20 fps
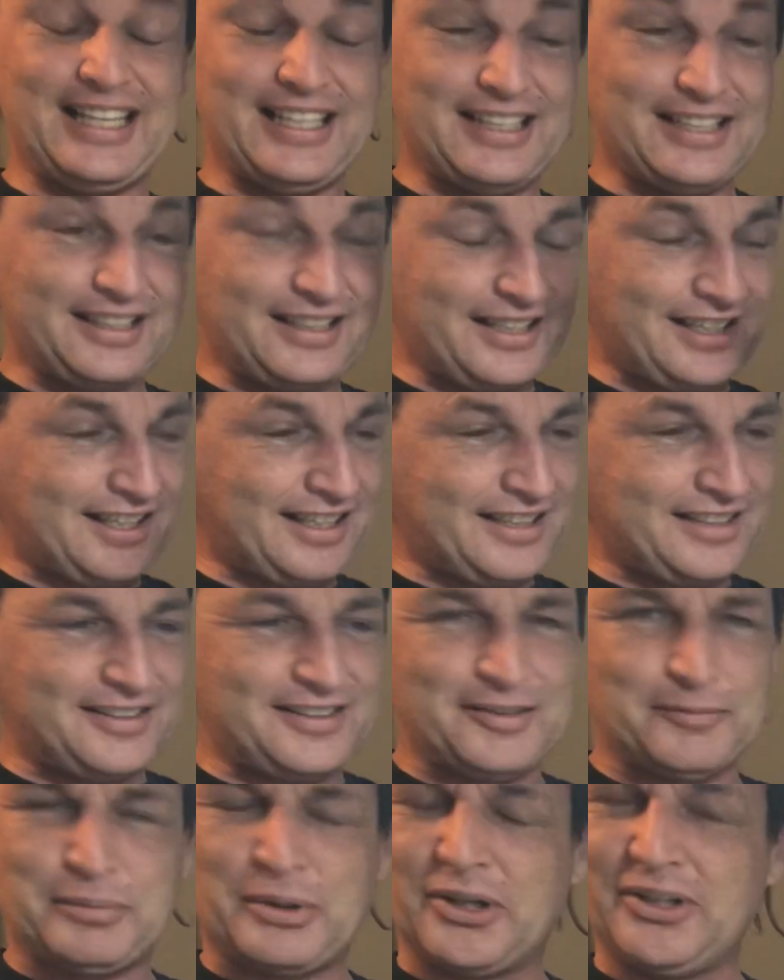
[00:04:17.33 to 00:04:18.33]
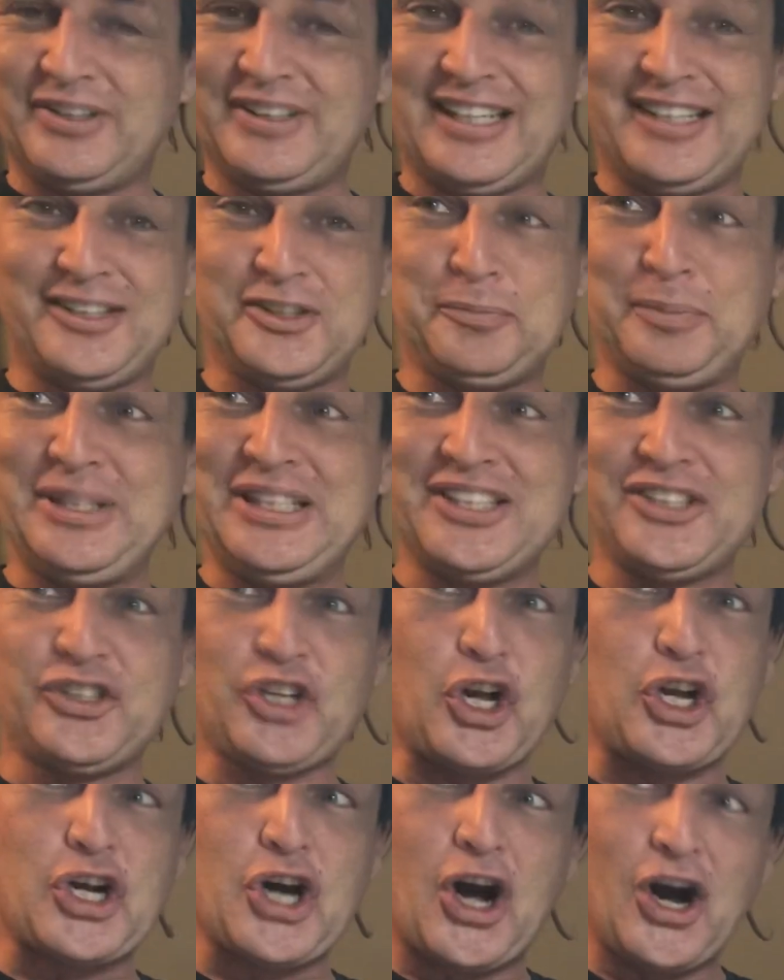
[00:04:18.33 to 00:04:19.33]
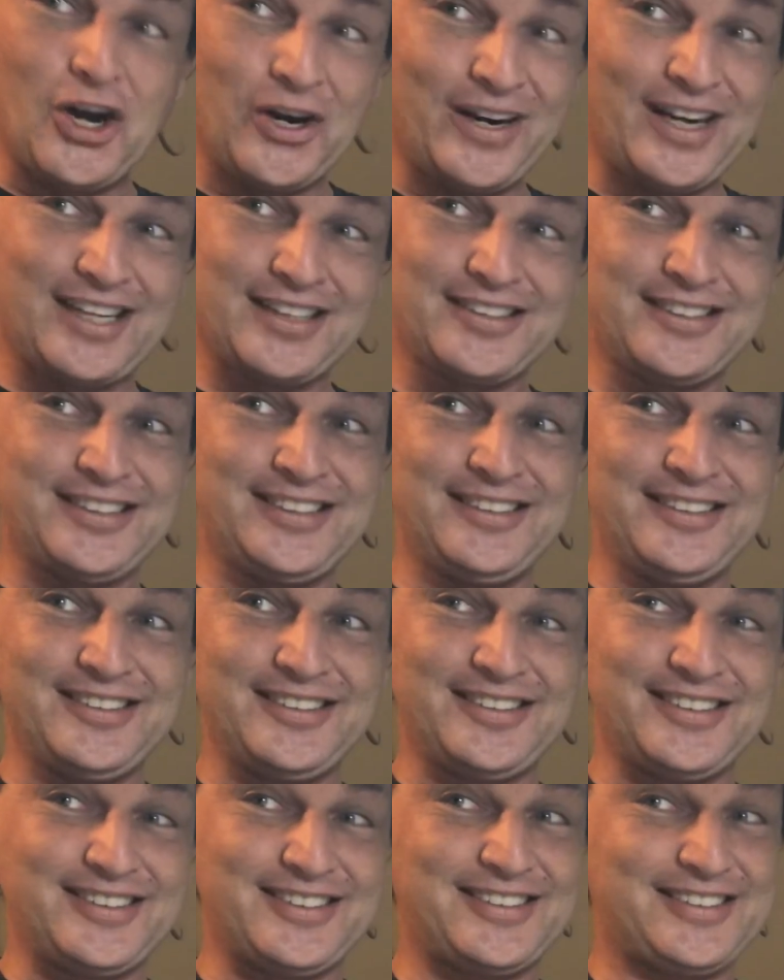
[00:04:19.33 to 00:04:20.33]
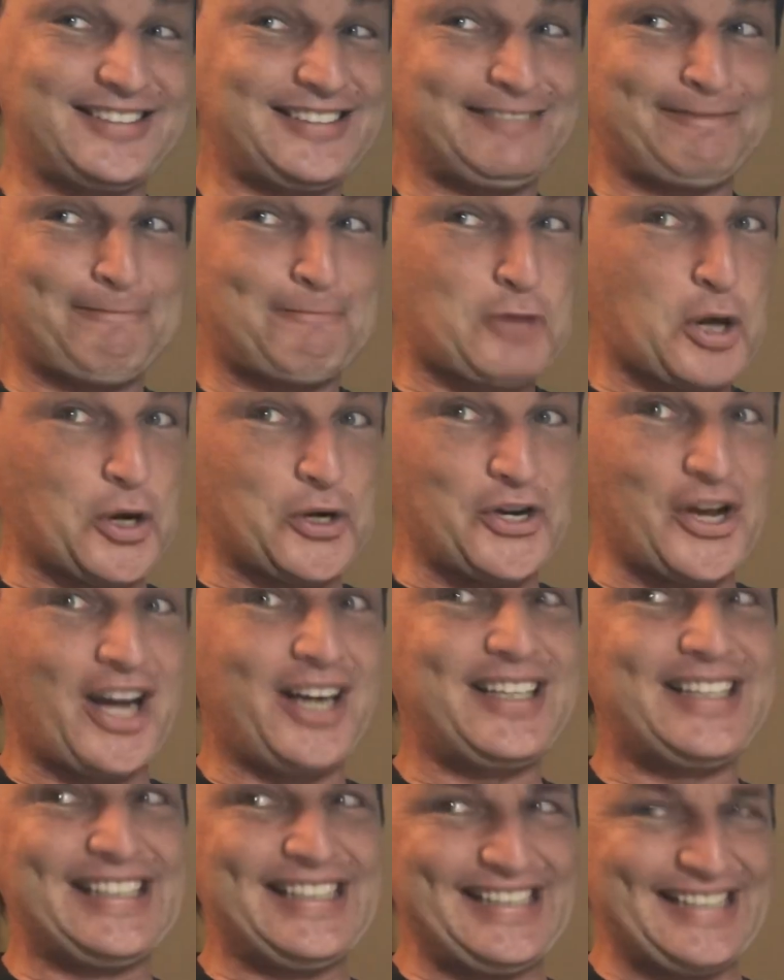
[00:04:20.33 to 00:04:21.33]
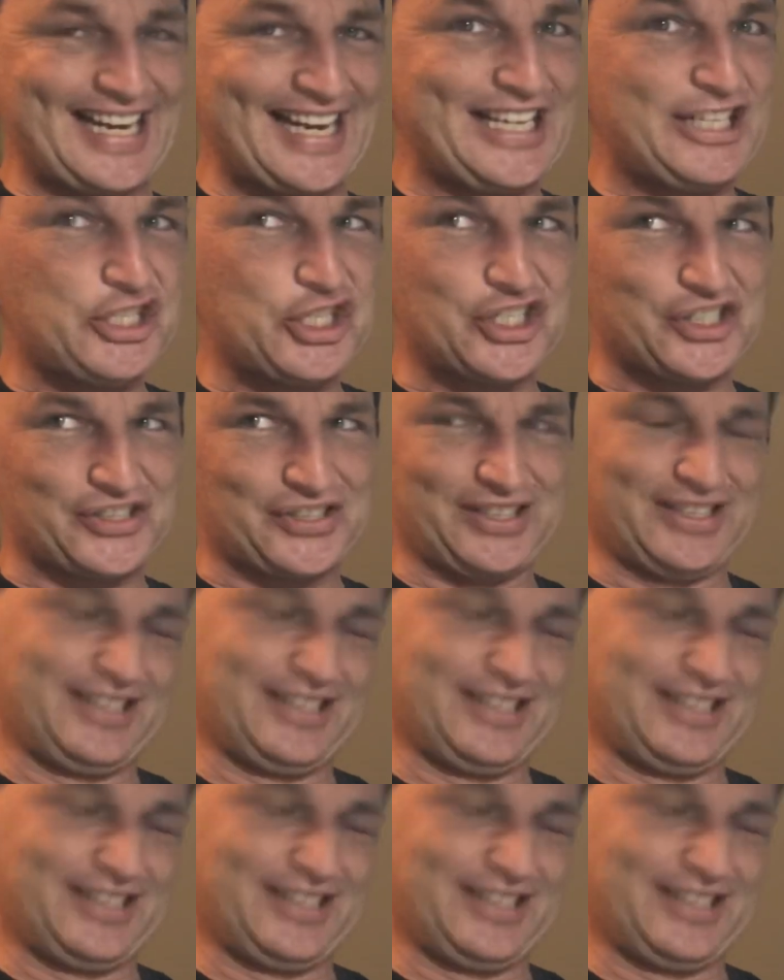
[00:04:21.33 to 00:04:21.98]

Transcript: And part of that is because car accidents are not contagious,